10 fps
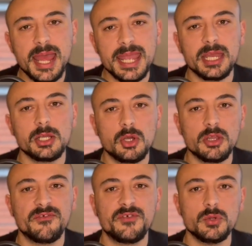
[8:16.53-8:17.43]
ate a lot of the
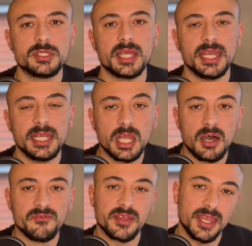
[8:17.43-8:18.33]
foods that he
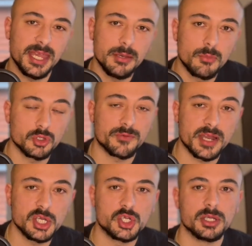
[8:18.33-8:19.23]
loved in
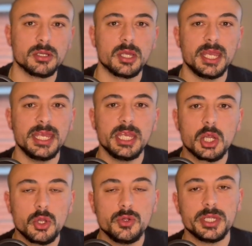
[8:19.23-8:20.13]
moderation. He
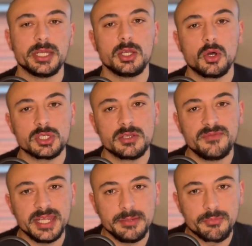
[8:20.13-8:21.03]
included lots of
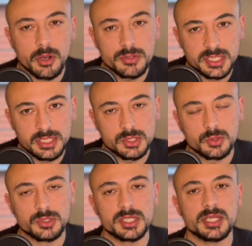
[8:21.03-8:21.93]
lean protein
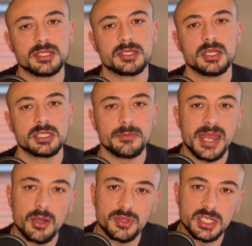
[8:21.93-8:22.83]
sources, some
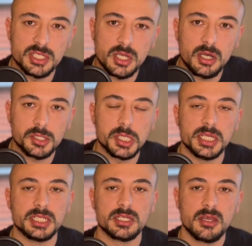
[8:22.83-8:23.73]
healthy
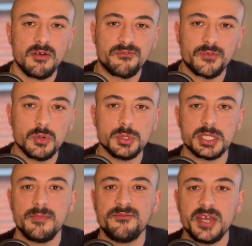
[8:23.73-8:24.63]
starches, fruits
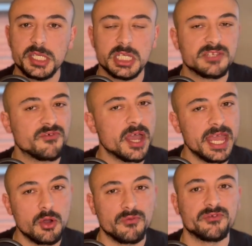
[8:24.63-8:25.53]
and veggies for
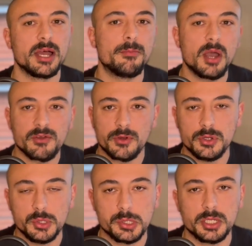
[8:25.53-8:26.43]
health and
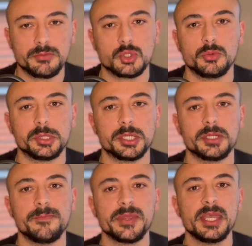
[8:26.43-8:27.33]
micronutrient absorption.
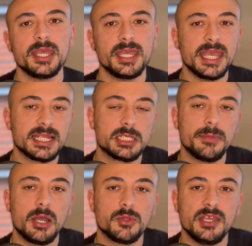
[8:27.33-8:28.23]
He had some
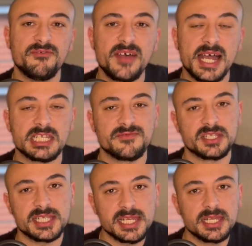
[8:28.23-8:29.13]
healthy fats for
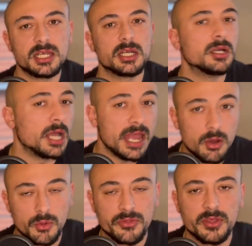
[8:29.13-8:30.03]
cellular health.